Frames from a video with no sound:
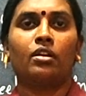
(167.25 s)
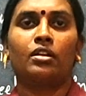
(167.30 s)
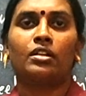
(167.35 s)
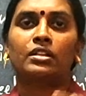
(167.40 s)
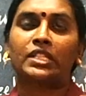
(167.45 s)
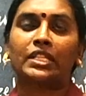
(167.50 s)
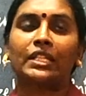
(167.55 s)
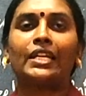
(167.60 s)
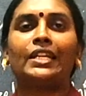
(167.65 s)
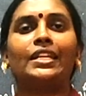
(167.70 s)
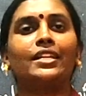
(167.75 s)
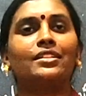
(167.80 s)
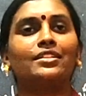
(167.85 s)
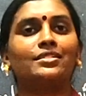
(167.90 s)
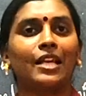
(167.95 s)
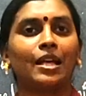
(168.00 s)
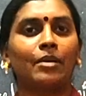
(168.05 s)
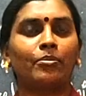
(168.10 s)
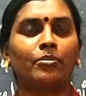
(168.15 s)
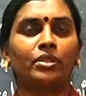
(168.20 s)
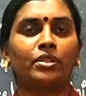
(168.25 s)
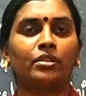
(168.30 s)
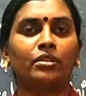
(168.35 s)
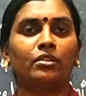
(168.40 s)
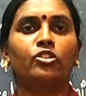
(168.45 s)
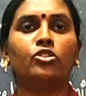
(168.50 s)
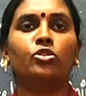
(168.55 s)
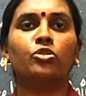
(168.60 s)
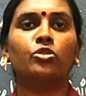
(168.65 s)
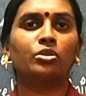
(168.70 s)
Second example,
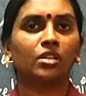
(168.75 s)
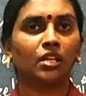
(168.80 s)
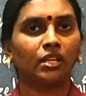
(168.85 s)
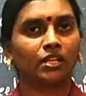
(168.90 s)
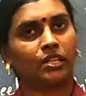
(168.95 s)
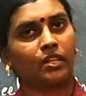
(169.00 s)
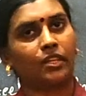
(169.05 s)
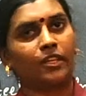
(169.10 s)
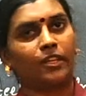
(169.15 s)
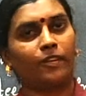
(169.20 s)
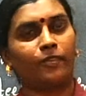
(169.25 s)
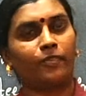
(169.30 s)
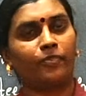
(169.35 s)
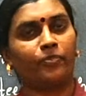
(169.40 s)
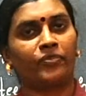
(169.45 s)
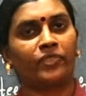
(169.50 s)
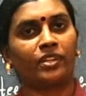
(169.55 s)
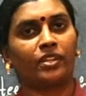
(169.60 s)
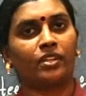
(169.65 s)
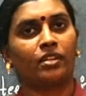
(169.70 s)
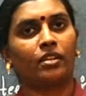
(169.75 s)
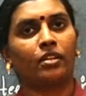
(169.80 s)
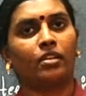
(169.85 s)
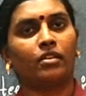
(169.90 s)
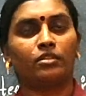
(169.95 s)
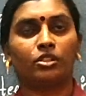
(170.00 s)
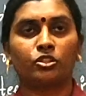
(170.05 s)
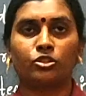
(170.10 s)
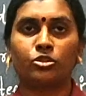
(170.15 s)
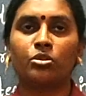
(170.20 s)
sugarcane.
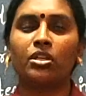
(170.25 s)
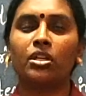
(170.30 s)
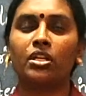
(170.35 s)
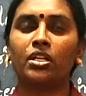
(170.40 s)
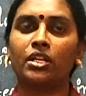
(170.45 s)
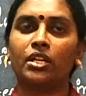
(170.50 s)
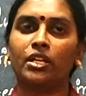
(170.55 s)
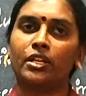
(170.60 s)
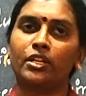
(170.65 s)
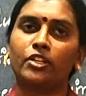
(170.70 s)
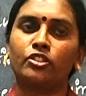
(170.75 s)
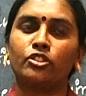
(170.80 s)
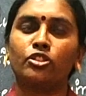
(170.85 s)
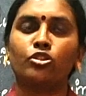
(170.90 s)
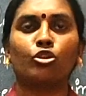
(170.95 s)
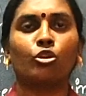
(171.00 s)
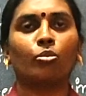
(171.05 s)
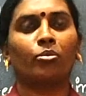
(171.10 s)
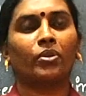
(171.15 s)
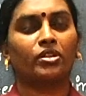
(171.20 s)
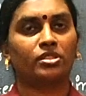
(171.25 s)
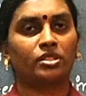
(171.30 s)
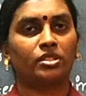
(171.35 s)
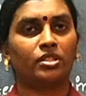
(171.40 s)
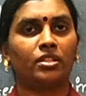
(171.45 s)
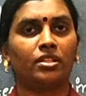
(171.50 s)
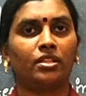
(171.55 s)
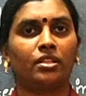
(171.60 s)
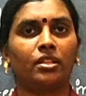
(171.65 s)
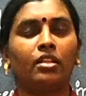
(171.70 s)
The sugarcane is a raw
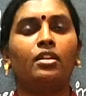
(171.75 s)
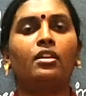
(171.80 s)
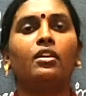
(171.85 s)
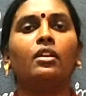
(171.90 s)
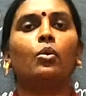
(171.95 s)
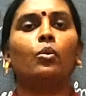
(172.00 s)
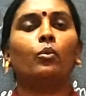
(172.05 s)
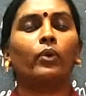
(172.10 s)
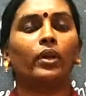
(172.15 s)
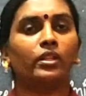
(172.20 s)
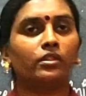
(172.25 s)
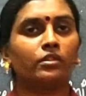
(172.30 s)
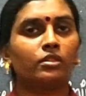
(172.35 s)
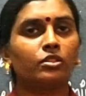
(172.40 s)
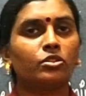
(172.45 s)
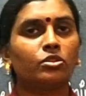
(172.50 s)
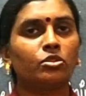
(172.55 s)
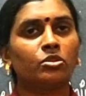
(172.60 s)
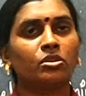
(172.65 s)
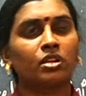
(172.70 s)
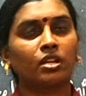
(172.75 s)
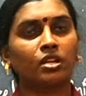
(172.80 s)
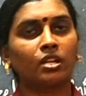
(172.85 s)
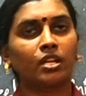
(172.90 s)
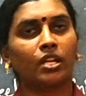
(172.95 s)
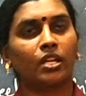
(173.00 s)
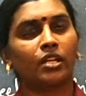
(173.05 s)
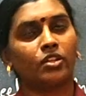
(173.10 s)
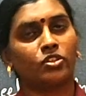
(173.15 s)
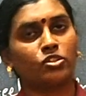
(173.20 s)
material. When the sugar
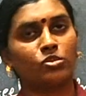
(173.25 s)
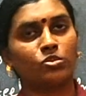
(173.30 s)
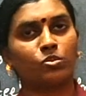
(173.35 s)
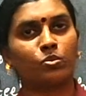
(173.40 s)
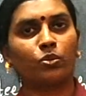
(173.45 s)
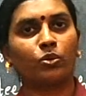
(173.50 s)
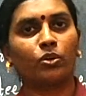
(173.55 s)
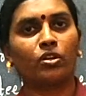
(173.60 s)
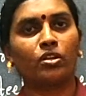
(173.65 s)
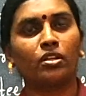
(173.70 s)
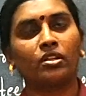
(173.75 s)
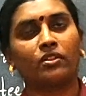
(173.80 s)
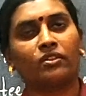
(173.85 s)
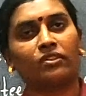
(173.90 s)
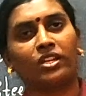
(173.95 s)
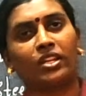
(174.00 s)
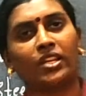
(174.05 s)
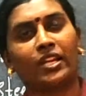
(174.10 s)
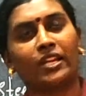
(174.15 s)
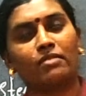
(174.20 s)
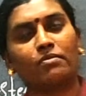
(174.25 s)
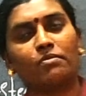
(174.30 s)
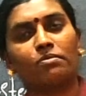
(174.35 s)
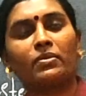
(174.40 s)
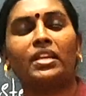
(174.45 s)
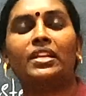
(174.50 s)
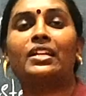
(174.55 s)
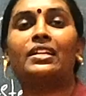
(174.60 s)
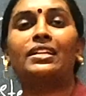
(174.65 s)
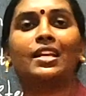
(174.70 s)
cane is bought, we can
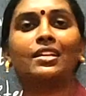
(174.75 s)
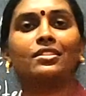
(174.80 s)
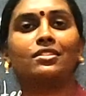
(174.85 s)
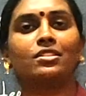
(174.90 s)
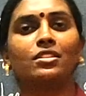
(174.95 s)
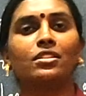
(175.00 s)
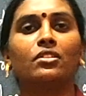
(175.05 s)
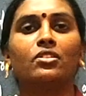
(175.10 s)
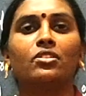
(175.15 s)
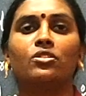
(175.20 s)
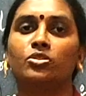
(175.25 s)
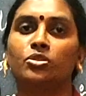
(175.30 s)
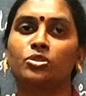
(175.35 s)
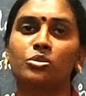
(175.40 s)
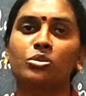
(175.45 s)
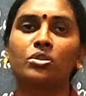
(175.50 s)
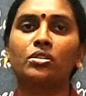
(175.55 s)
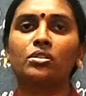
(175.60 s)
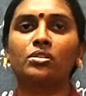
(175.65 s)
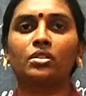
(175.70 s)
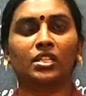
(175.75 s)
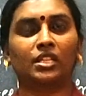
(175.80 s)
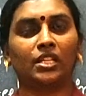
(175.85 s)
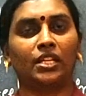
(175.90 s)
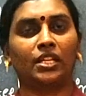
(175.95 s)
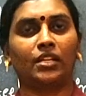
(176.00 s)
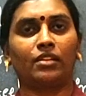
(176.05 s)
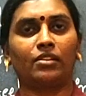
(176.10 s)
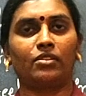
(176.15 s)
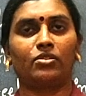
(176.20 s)
make it as a sugar
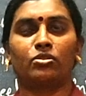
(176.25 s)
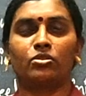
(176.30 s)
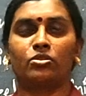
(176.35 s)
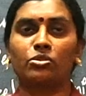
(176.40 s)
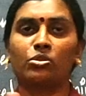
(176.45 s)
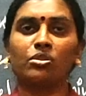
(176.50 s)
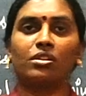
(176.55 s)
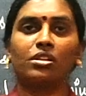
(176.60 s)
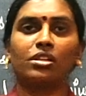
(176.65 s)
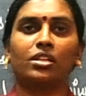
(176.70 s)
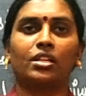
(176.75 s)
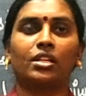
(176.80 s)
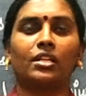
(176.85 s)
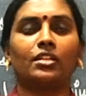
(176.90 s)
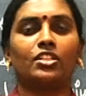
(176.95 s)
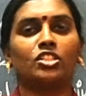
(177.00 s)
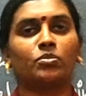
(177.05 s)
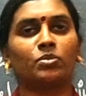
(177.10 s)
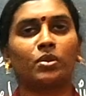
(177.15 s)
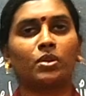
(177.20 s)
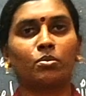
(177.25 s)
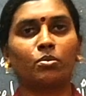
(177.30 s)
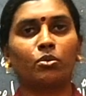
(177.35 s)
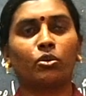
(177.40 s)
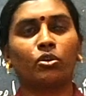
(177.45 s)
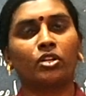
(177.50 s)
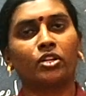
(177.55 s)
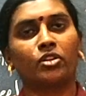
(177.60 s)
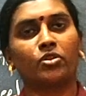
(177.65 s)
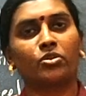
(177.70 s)
cane. So sugar cane is being
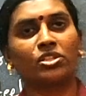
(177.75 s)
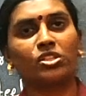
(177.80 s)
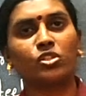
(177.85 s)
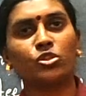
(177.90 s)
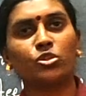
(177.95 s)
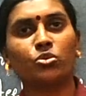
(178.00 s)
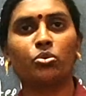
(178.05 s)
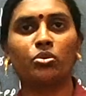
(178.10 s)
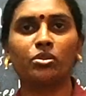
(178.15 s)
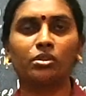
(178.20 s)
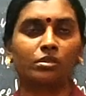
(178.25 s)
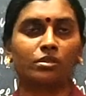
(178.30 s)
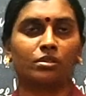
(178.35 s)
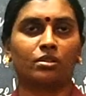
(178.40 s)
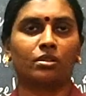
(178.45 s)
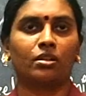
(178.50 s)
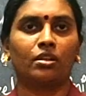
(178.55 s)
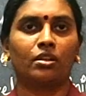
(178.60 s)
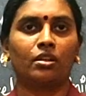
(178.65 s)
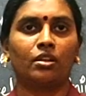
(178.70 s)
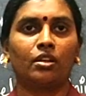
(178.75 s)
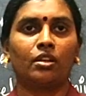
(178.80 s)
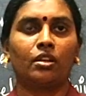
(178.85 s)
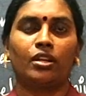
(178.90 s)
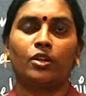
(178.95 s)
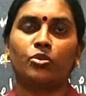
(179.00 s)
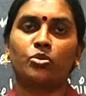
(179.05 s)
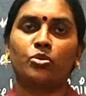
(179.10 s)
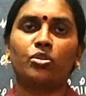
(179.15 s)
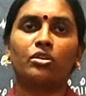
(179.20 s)
bought into the sugar. Now
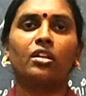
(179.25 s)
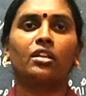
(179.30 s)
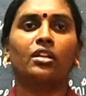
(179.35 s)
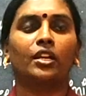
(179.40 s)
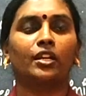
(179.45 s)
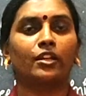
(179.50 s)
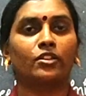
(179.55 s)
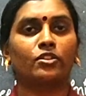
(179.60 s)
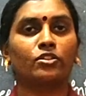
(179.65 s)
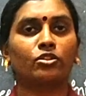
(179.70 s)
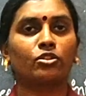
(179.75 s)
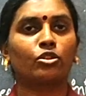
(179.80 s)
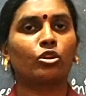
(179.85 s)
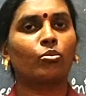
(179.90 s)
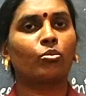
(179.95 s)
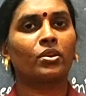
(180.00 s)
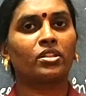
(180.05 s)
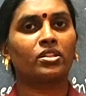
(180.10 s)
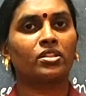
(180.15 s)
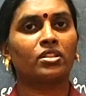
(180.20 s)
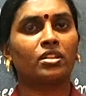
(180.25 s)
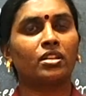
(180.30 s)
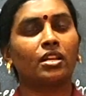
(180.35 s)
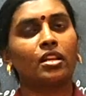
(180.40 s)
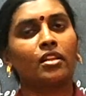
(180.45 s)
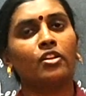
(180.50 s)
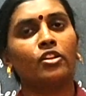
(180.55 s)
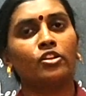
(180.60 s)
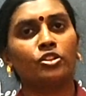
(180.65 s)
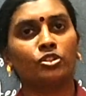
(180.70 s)
sugar cane is a raw
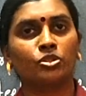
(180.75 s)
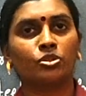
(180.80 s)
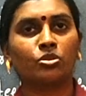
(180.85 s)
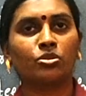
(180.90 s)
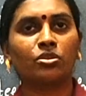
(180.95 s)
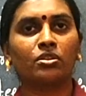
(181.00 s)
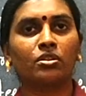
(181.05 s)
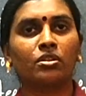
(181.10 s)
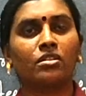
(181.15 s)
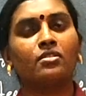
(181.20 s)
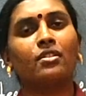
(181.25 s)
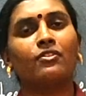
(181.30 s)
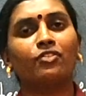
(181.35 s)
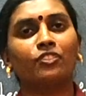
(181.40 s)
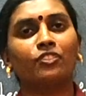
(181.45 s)
material, sugar is a